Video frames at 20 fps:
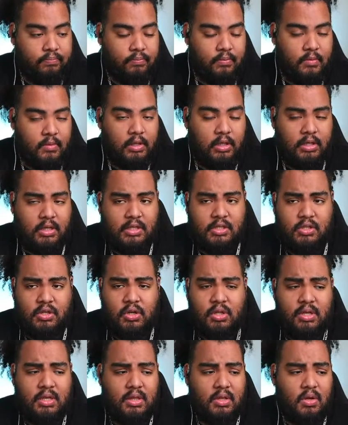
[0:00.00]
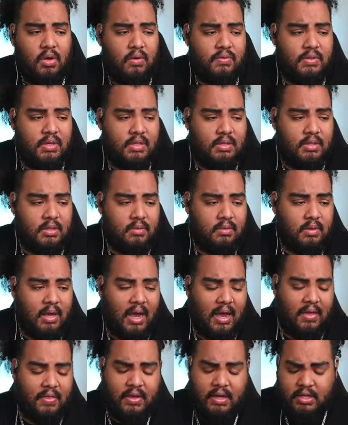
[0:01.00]
Look, it's early in the offseason. I
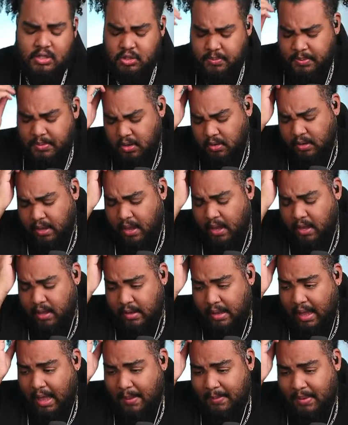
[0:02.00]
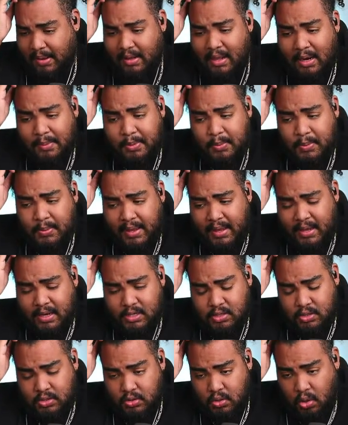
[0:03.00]
think it should be okay. I mean, a lot of people get
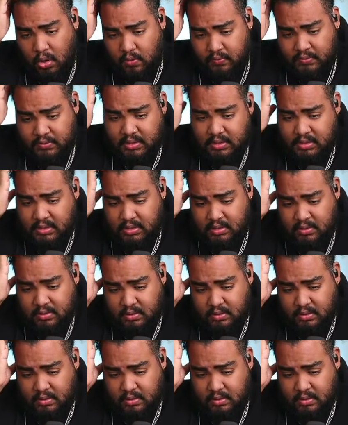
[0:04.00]
injured in the offseason.